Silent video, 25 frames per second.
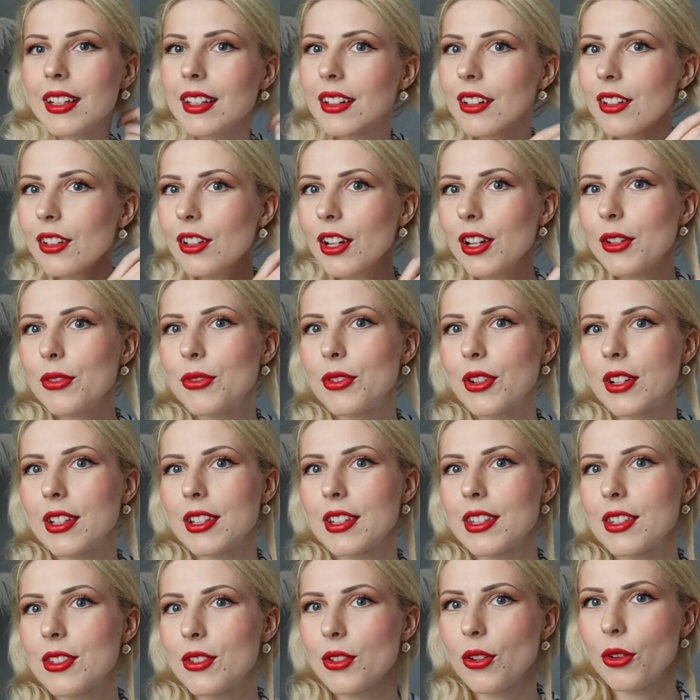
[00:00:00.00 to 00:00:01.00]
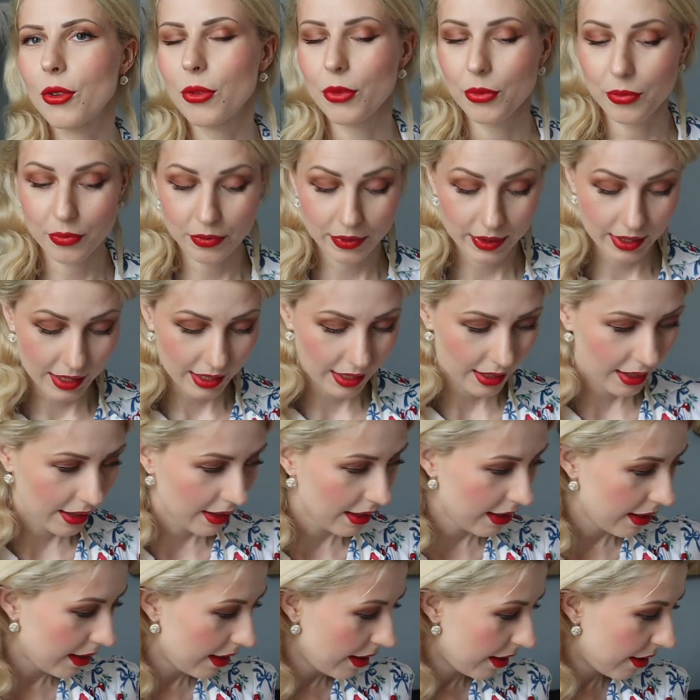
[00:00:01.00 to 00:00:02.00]
Okay friends, so
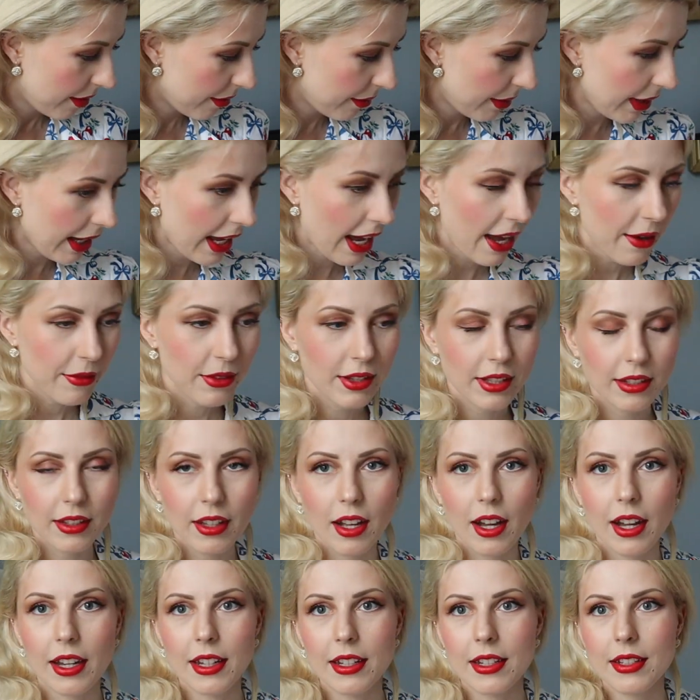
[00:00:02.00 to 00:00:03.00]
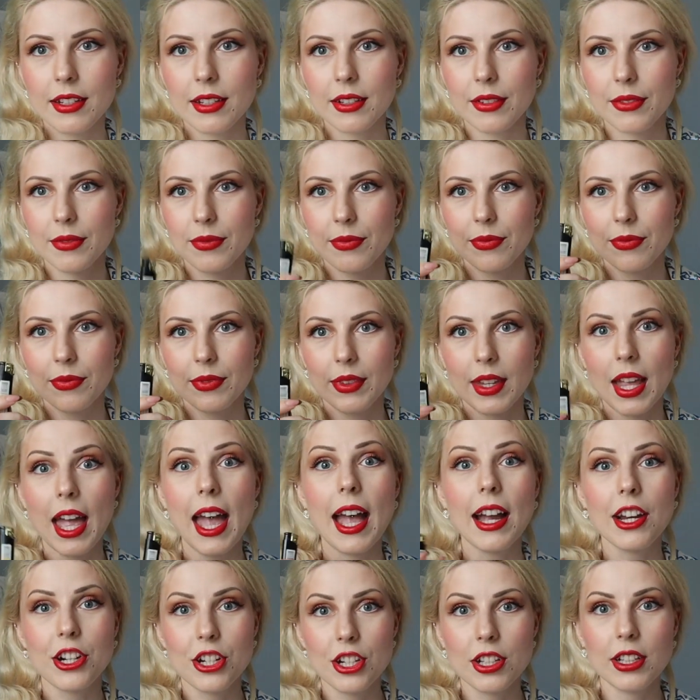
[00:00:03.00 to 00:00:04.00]
we have the light.
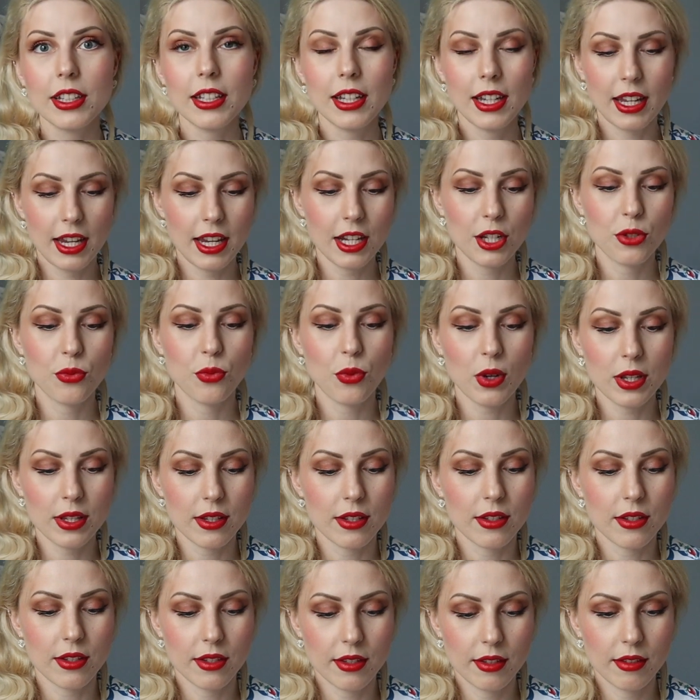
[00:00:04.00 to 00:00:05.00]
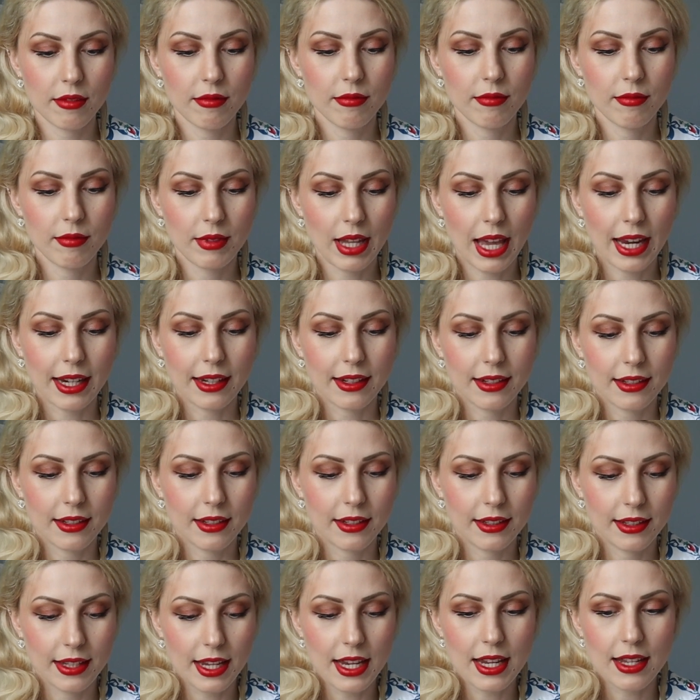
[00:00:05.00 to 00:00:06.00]
Actually it was like
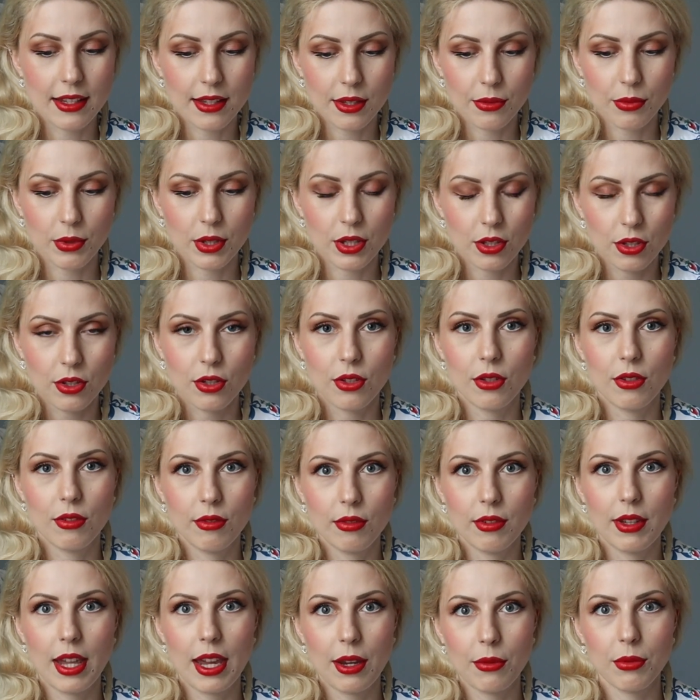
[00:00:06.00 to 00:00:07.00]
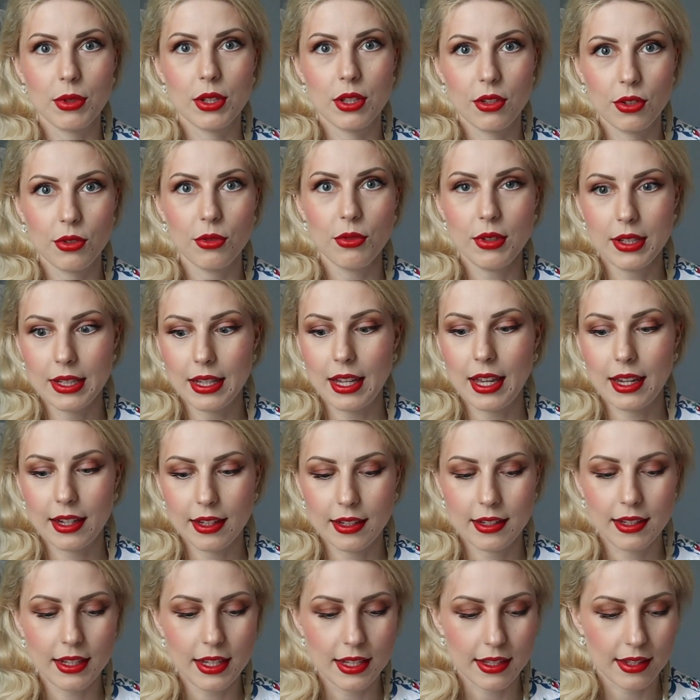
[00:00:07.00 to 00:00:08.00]
this, they was doing
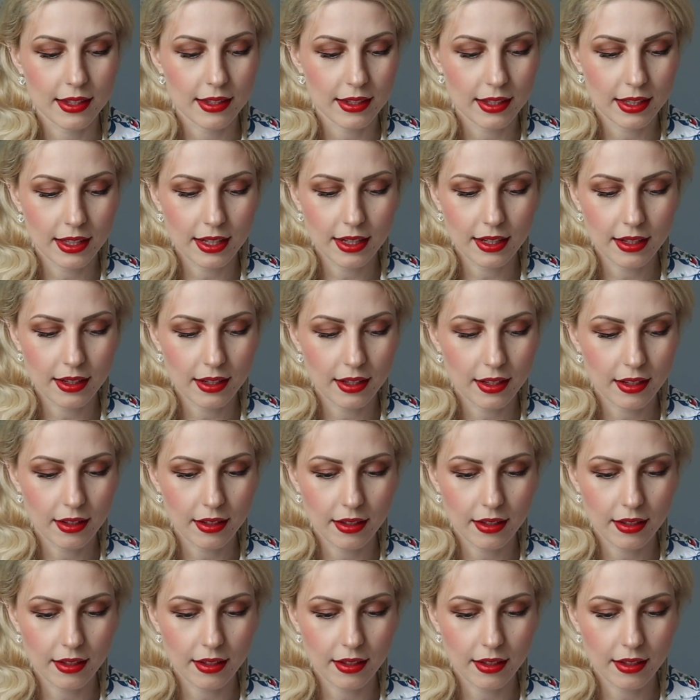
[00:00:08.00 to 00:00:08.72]
like this in